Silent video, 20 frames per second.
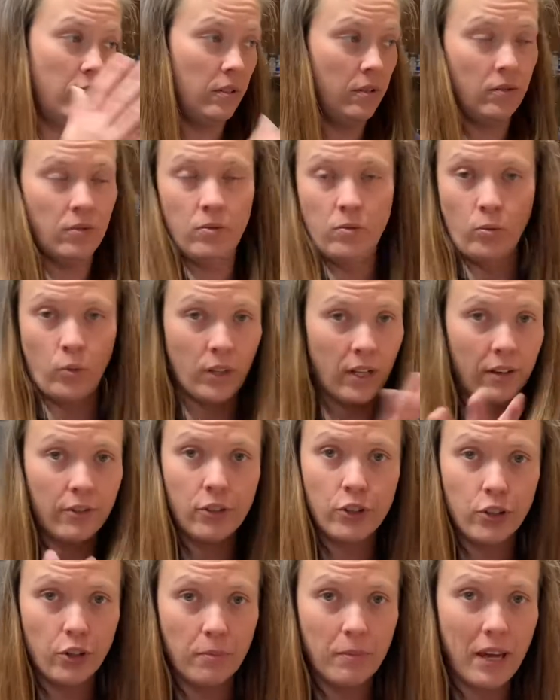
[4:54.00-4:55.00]
Whatever
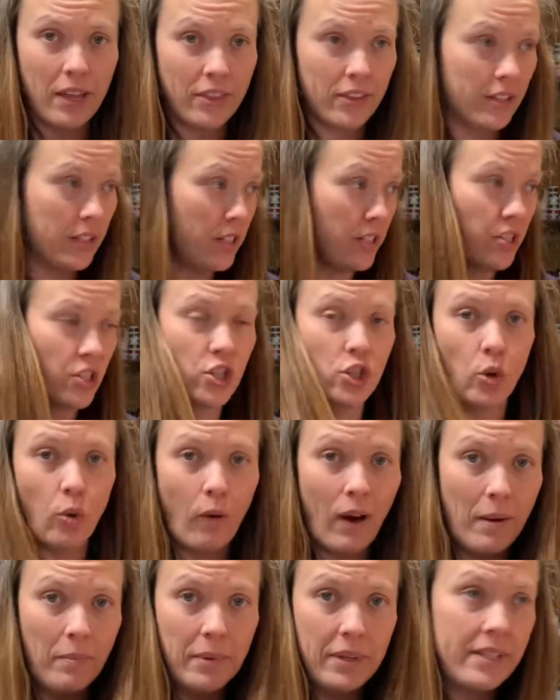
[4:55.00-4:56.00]
your method is to
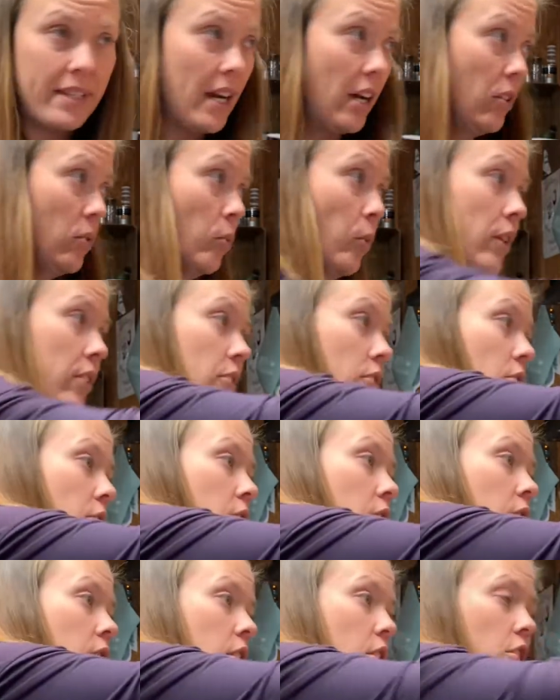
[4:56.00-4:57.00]
wipe it down, whether
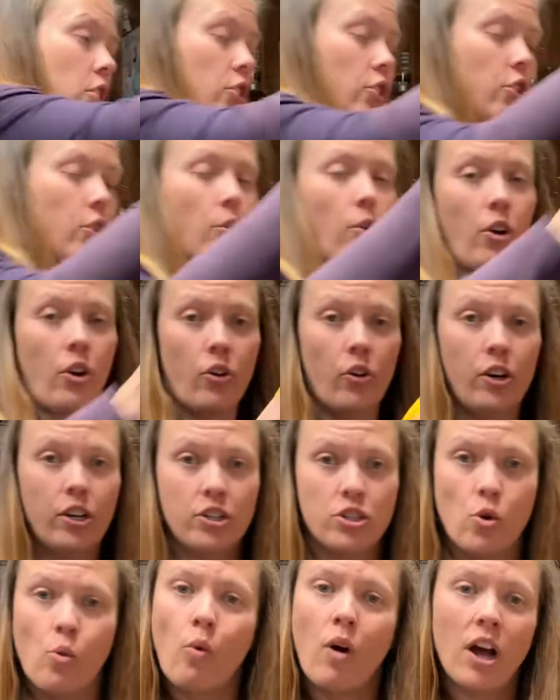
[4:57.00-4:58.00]
you are going
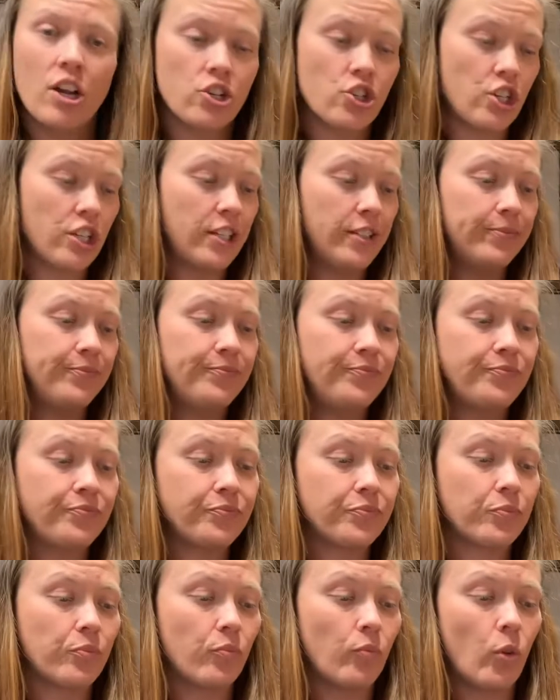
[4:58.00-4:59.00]
to wash it
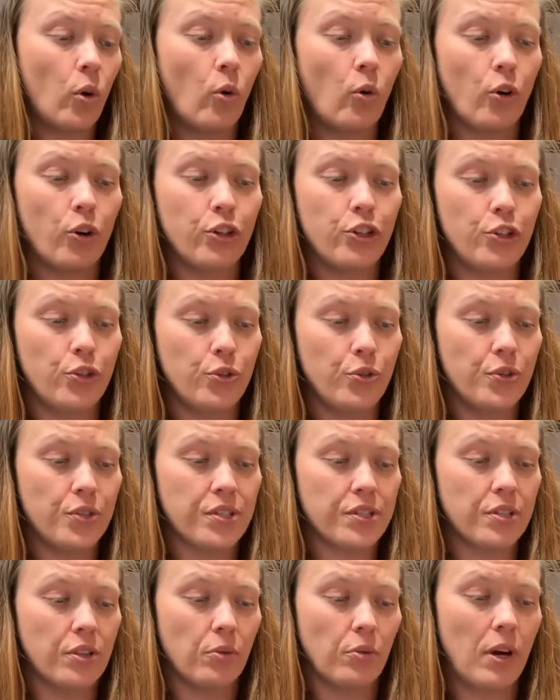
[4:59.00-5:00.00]
or
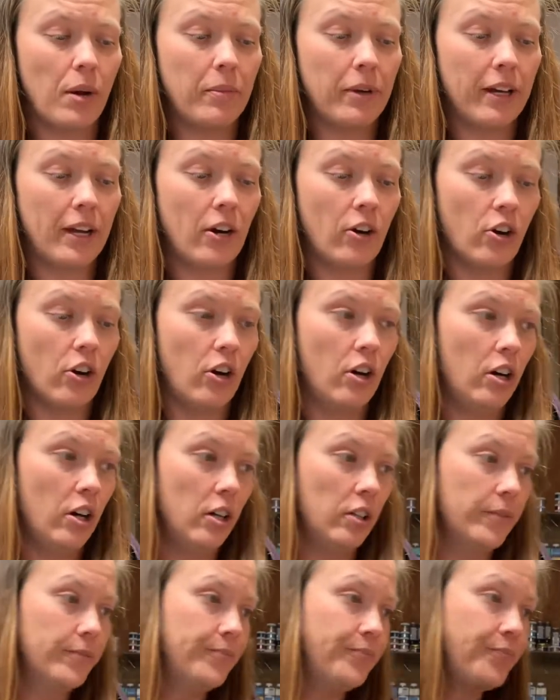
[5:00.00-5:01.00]
use the rubbing
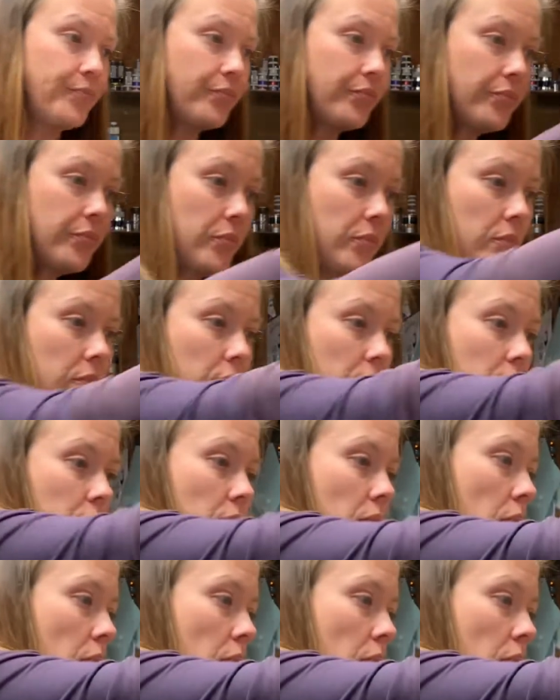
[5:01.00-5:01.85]
alcohol. And